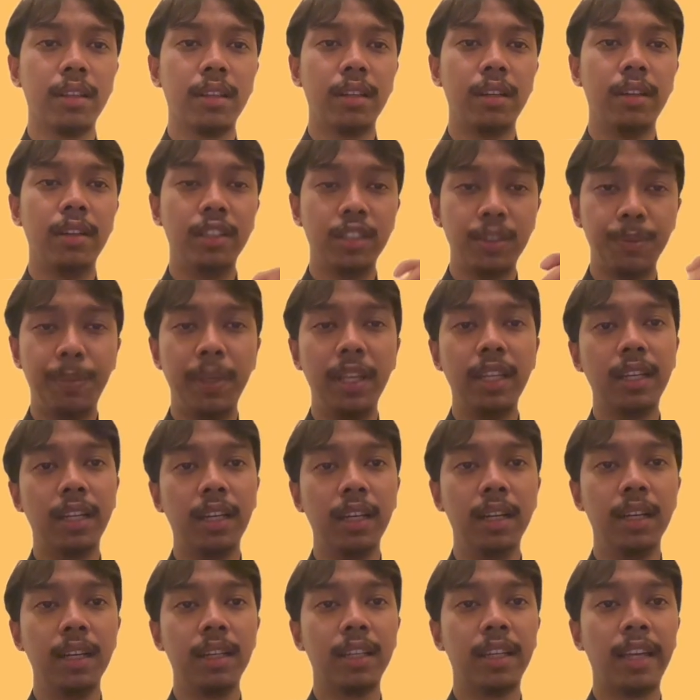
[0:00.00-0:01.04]
the
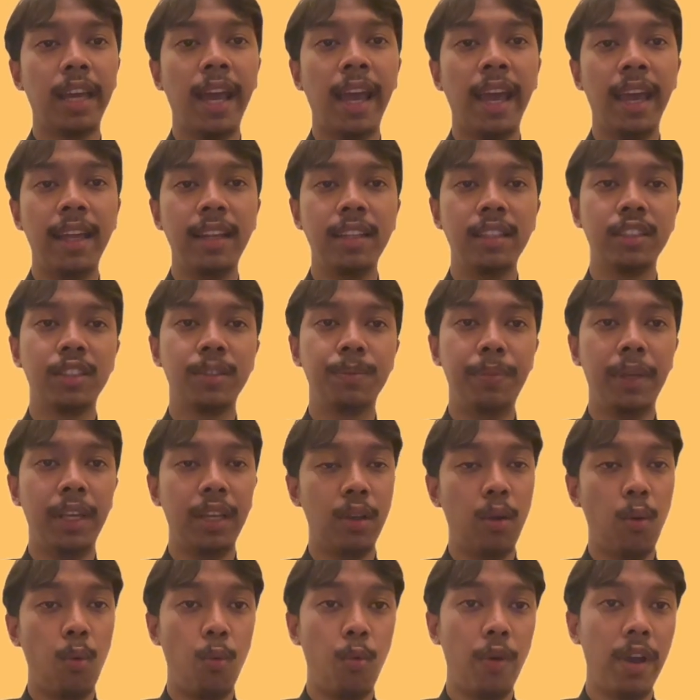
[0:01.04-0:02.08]
speaker can
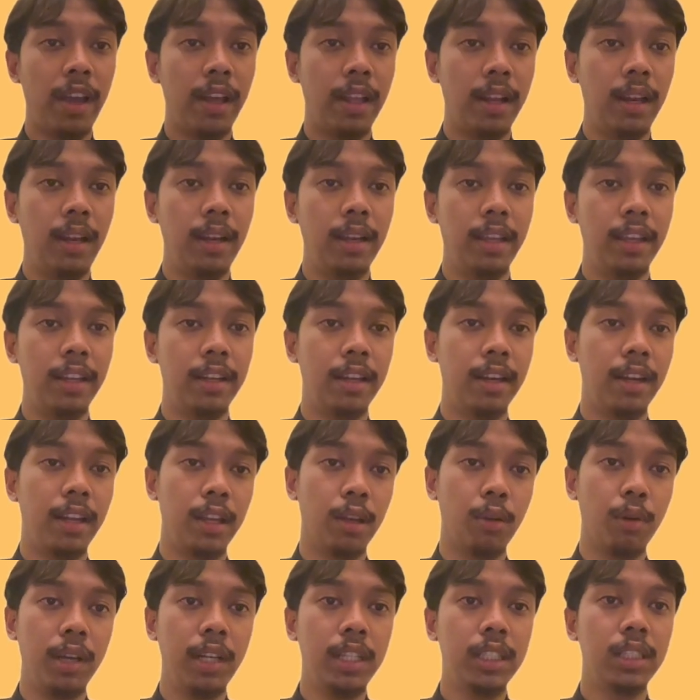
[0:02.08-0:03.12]
speak well in the
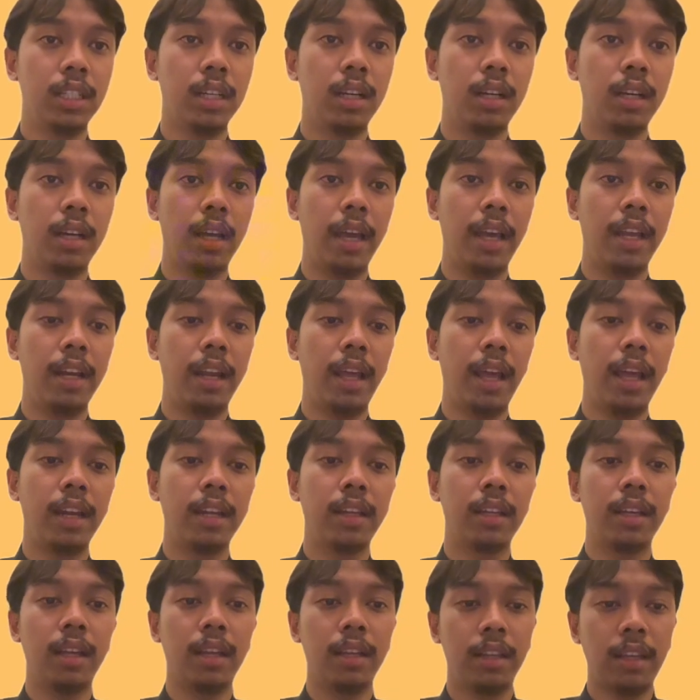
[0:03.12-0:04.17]
language and
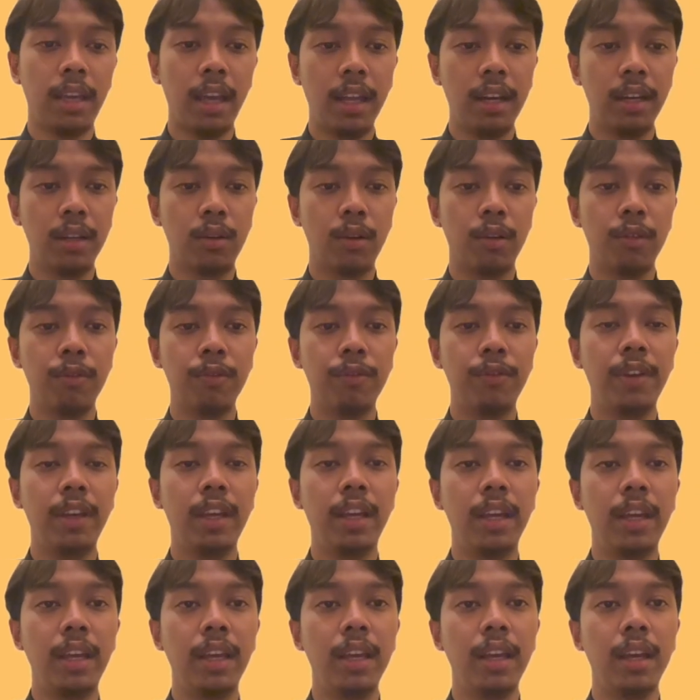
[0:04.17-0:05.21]
can
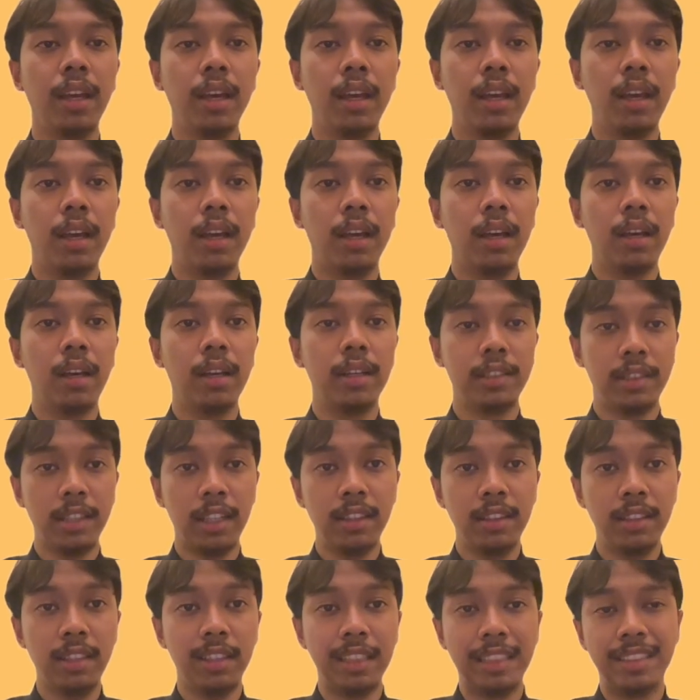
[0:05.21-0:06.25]
convey a
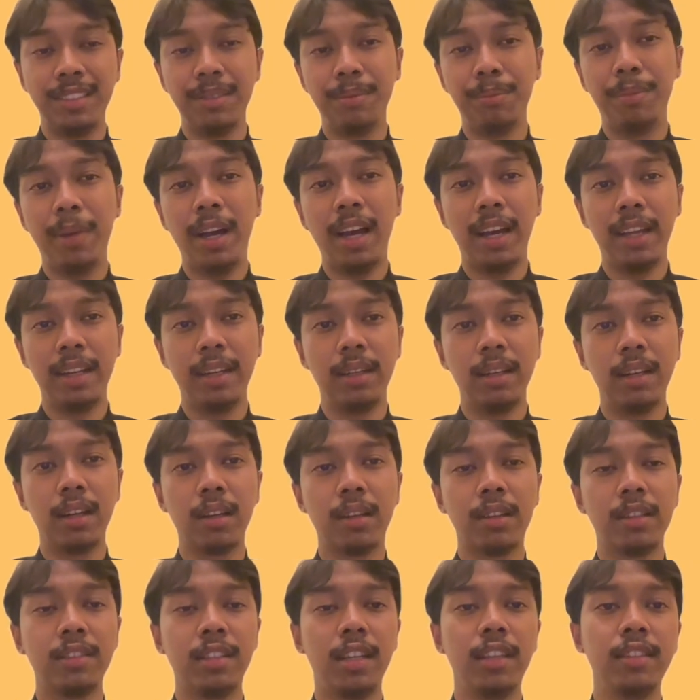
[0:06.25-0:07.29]
sentence, but the
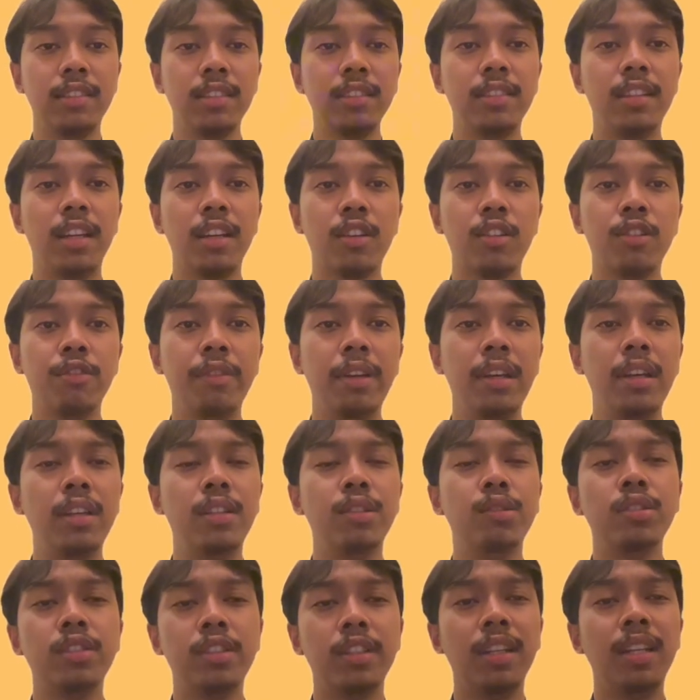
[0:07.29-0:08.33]
sentence they convey
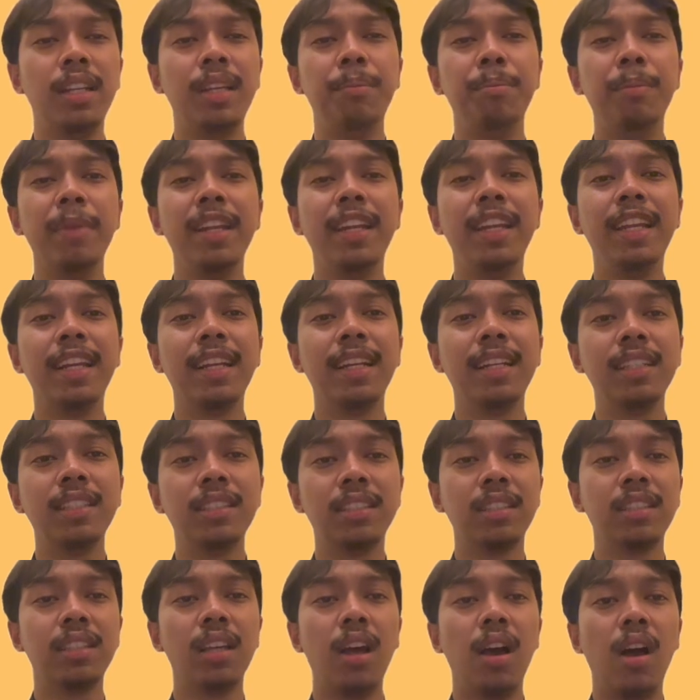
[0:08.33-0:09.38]
usually
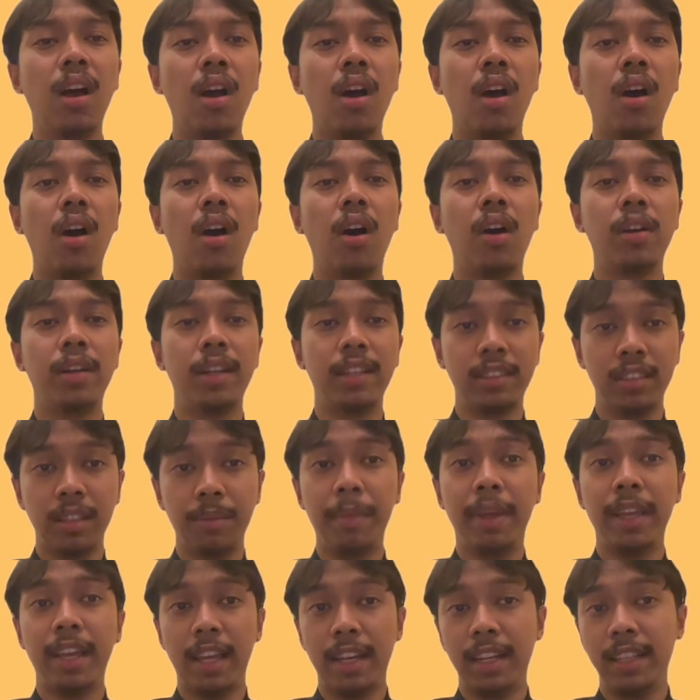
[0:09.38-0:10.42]
meaningless or
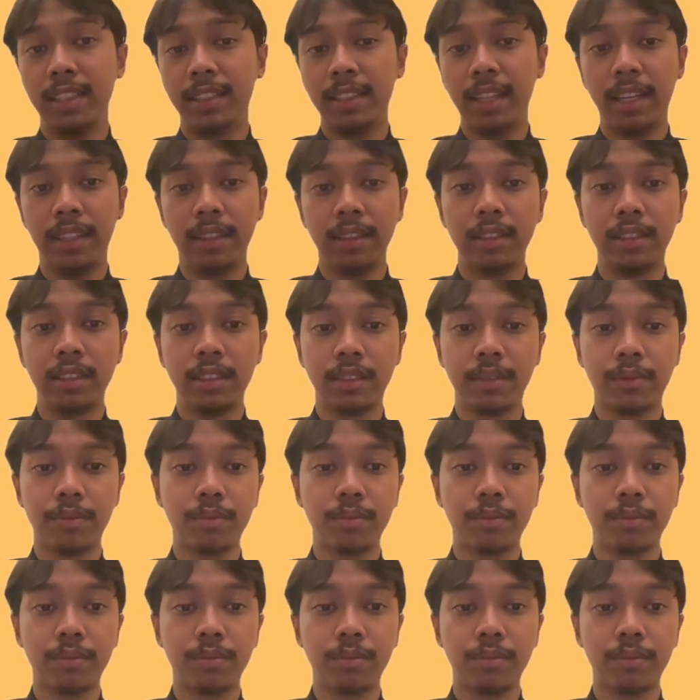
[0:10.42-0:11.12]
doesn't make any sense.